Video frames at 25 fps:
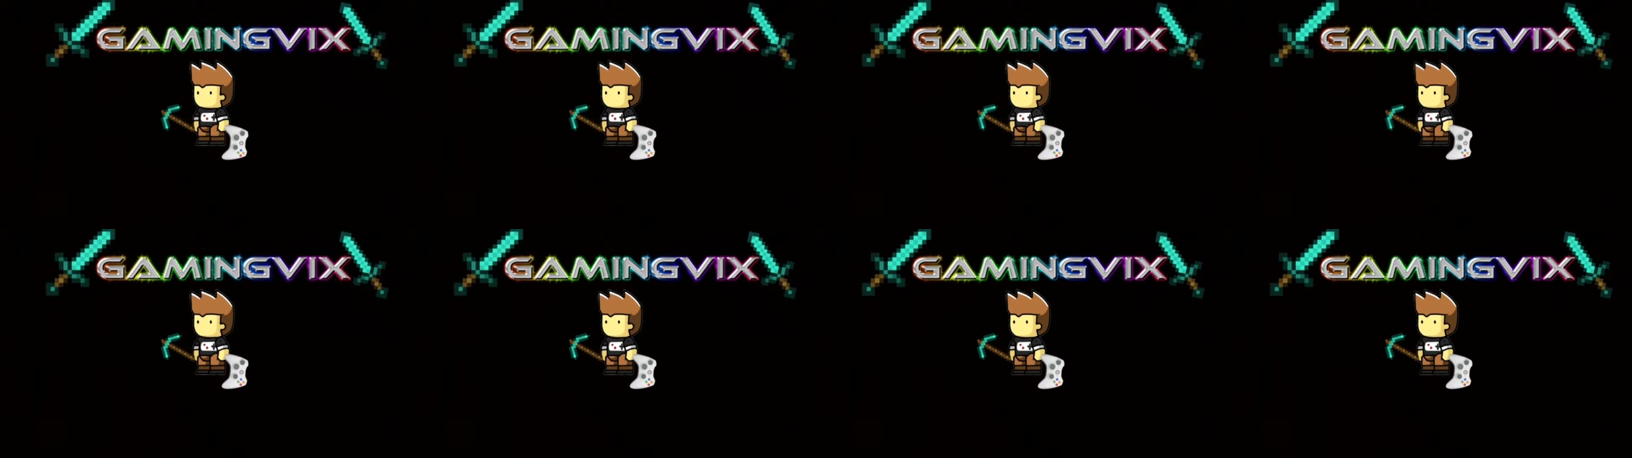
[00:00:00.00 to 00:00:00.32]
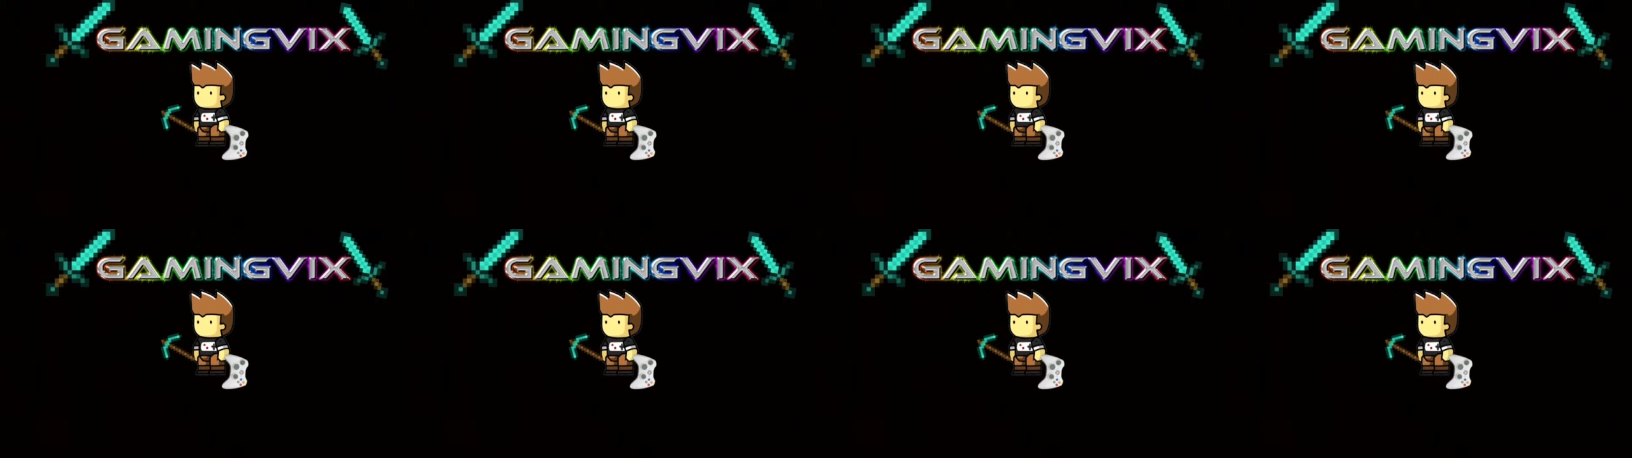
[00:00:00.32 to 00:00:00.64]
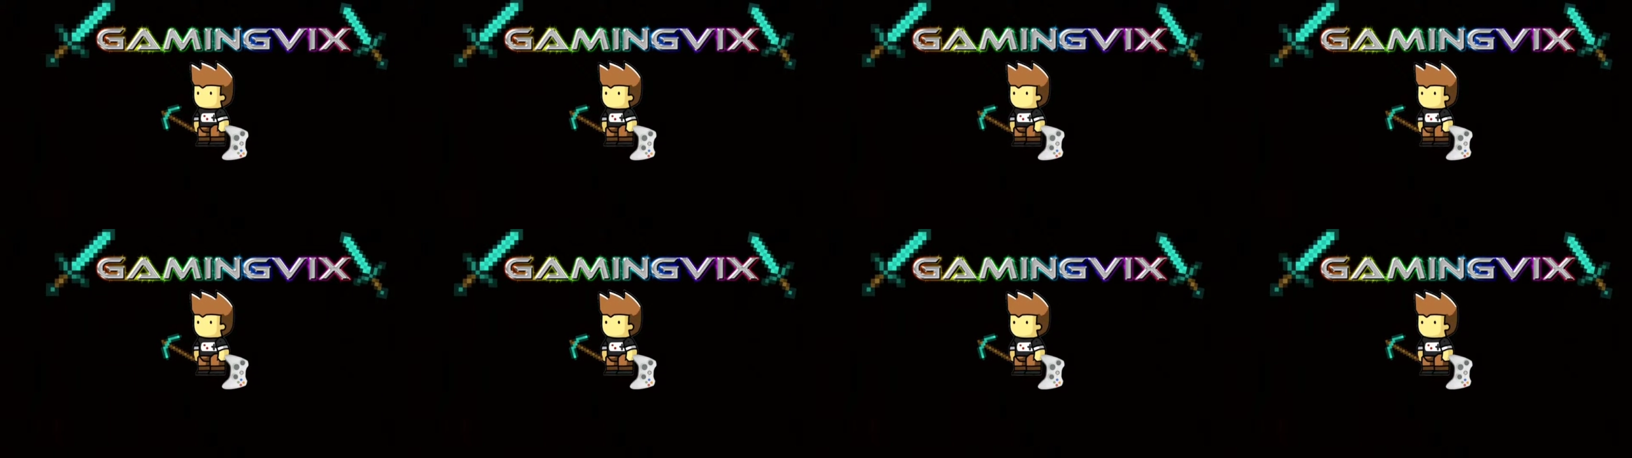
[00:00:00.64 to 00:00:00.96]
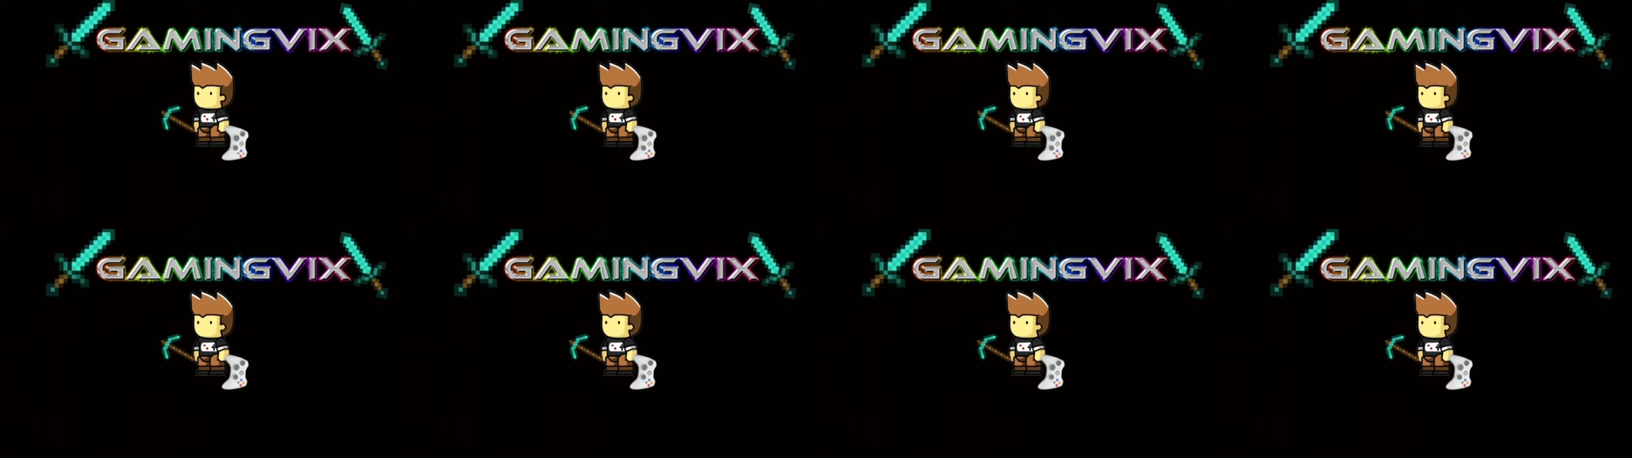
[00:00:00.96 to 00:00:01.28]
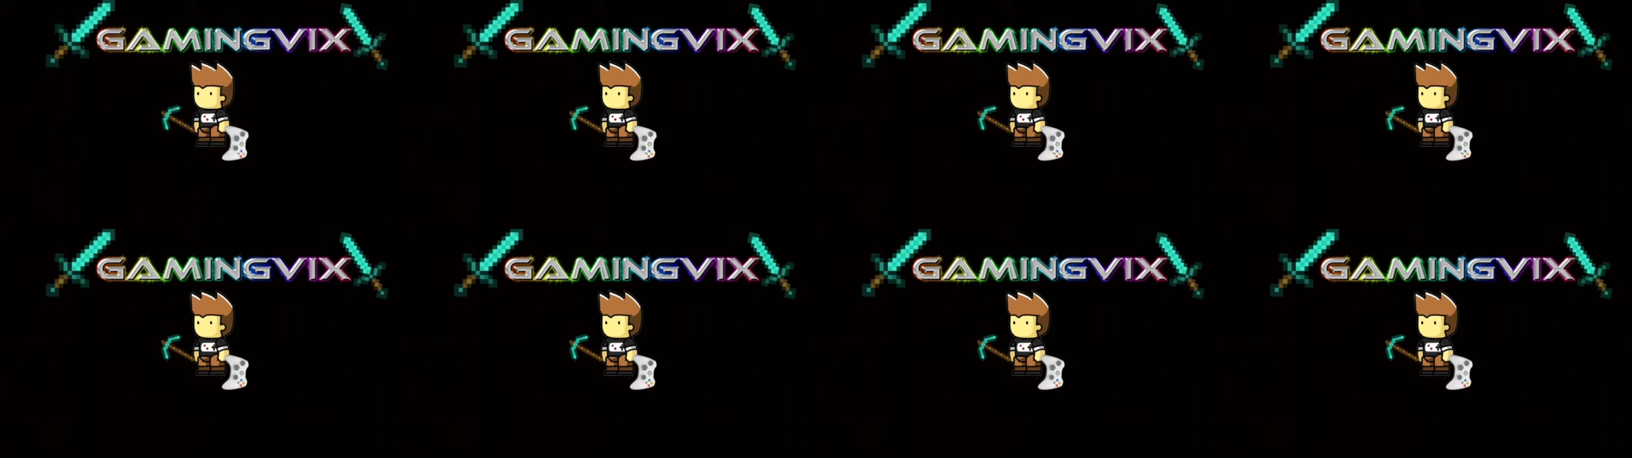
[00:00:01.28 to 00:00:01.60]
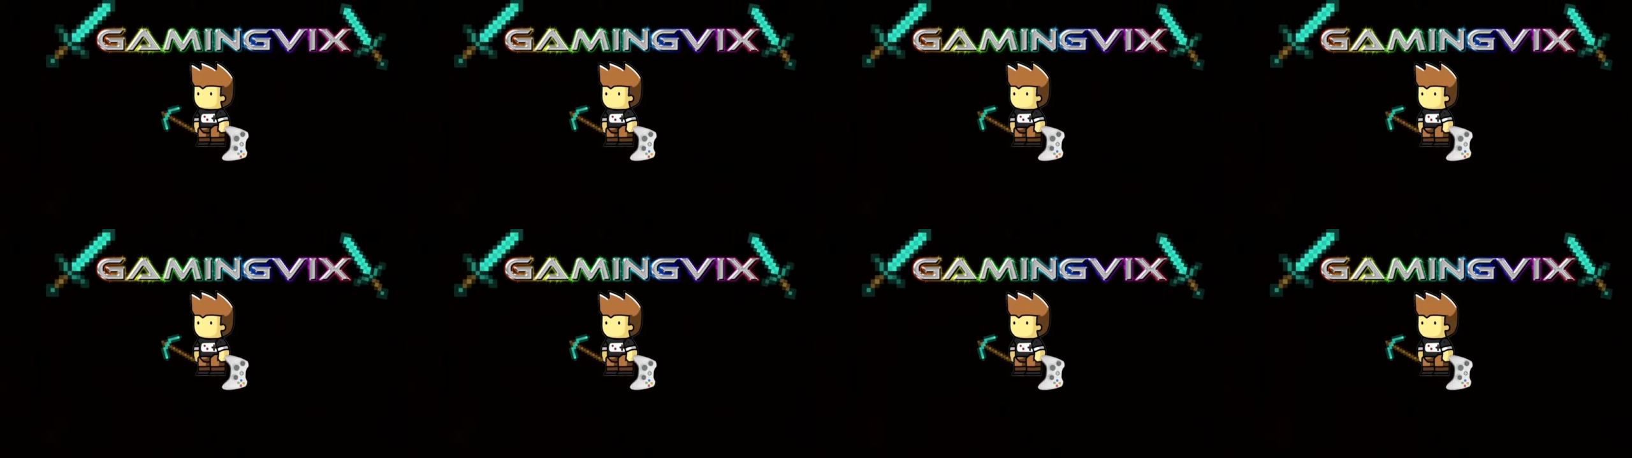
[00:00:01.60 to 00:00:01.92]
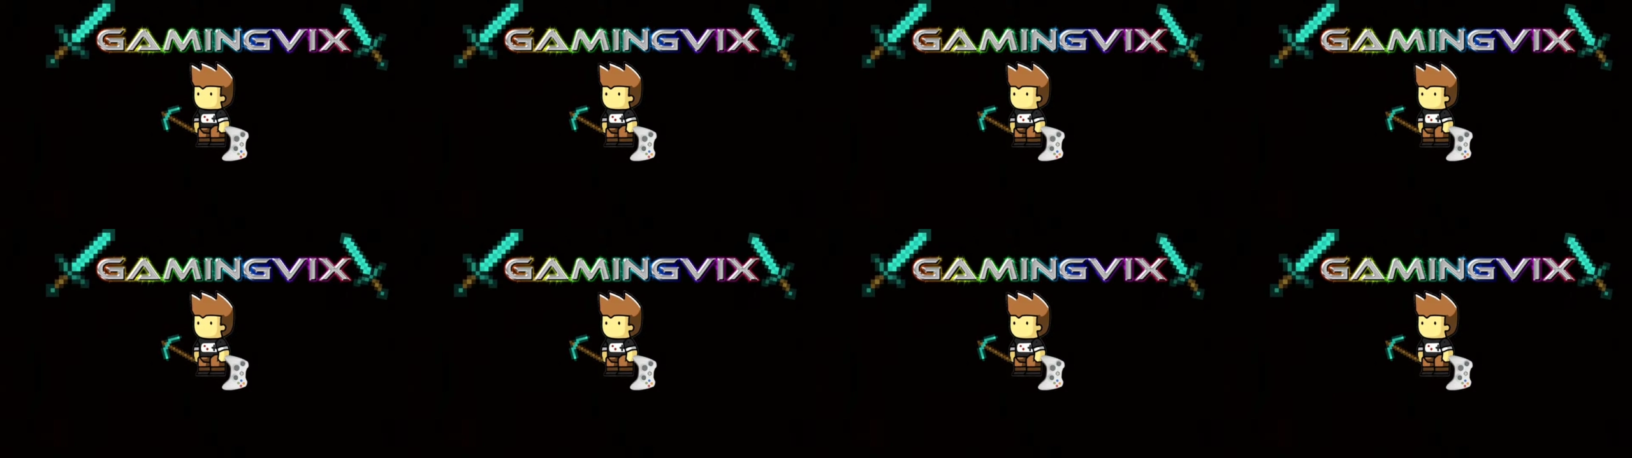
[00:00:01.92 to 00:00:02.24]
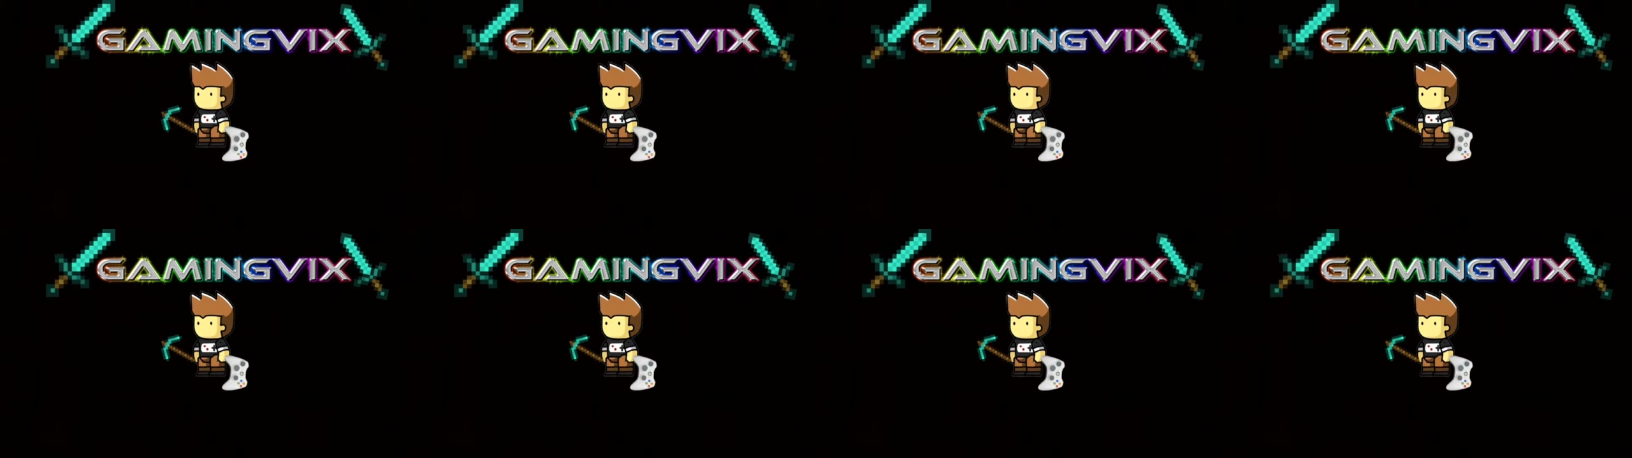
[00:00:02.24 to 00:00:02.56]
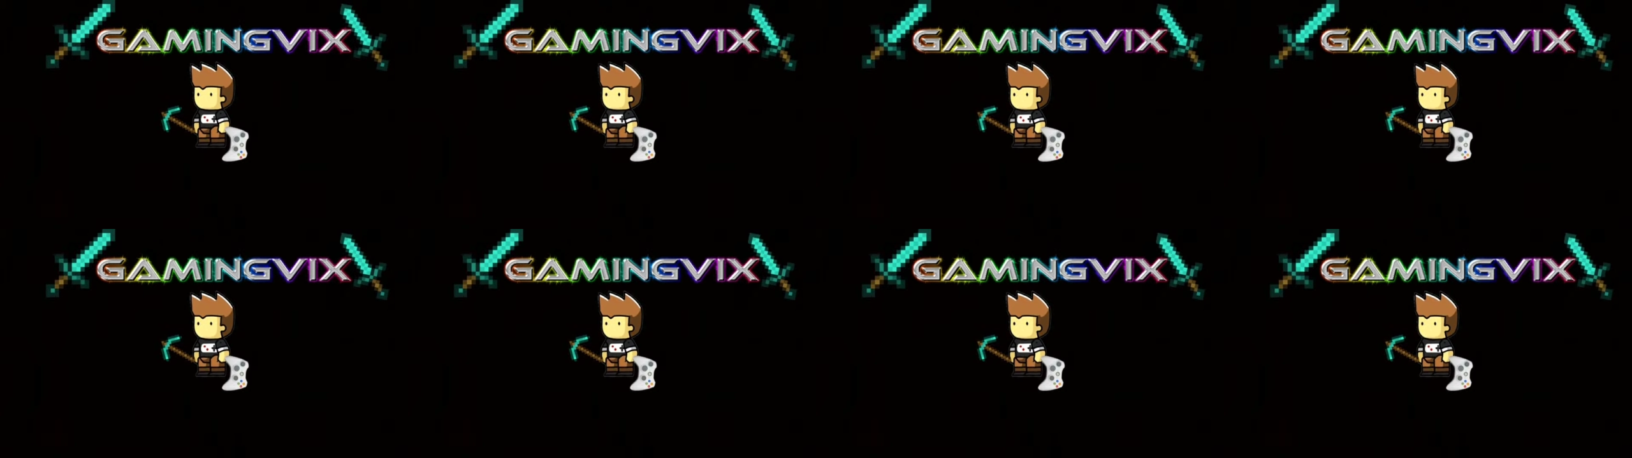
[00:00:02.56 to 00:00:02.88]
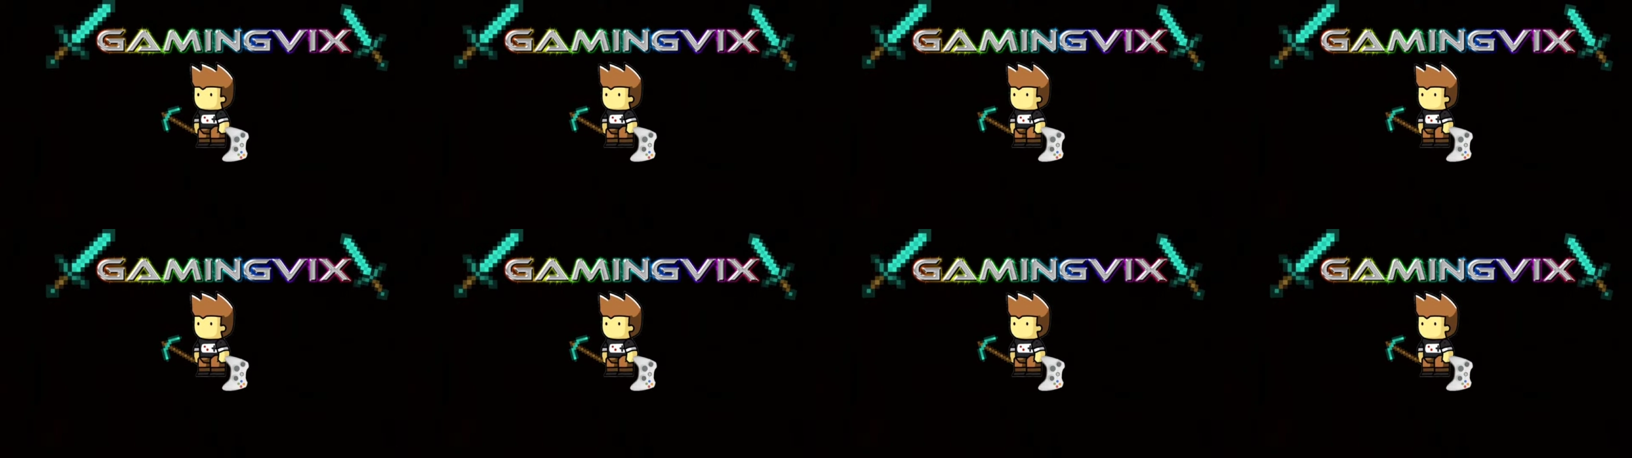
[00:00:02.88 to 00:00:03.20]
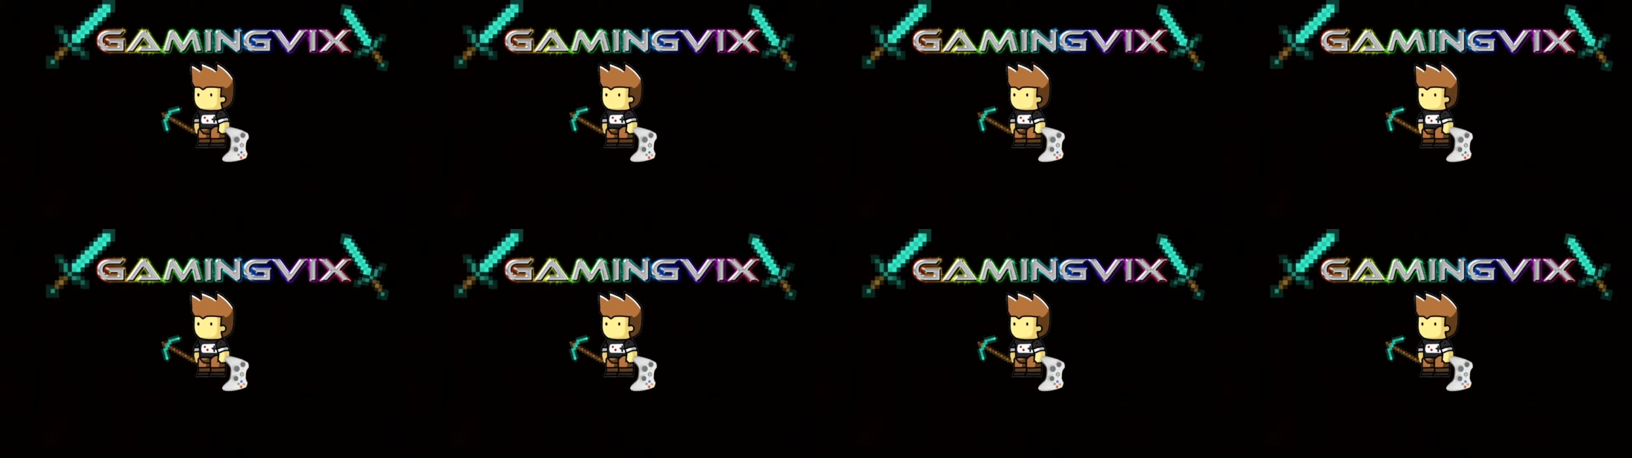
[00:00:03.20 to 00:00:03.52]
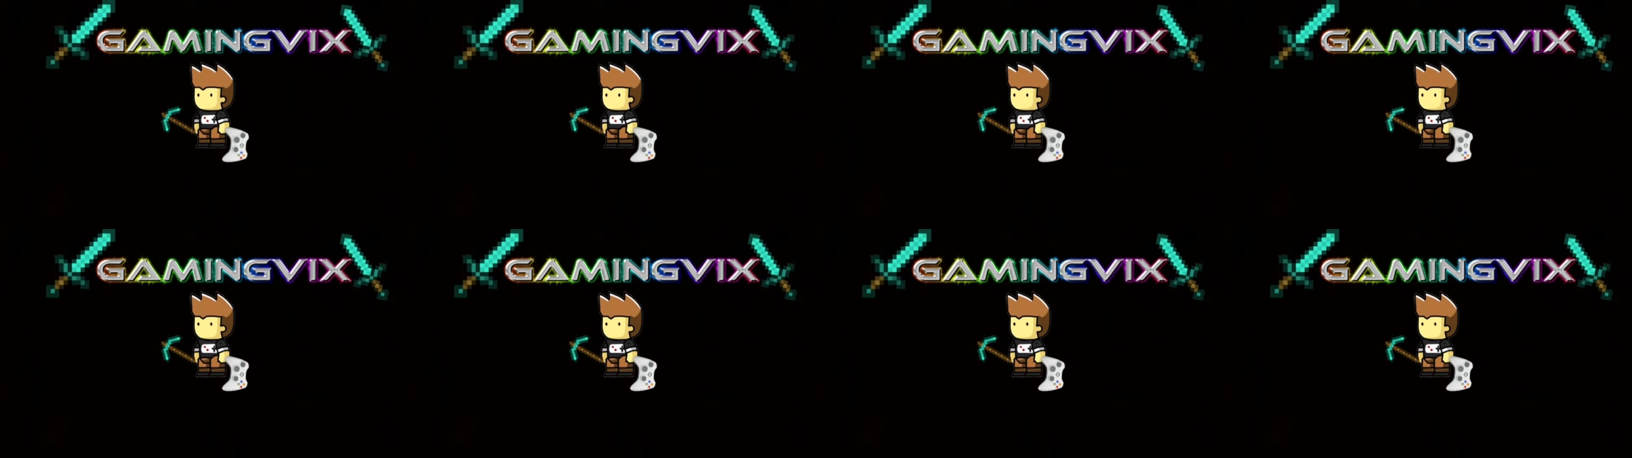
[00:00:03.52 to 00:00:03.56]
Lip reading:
Nobody's mouth can be seen.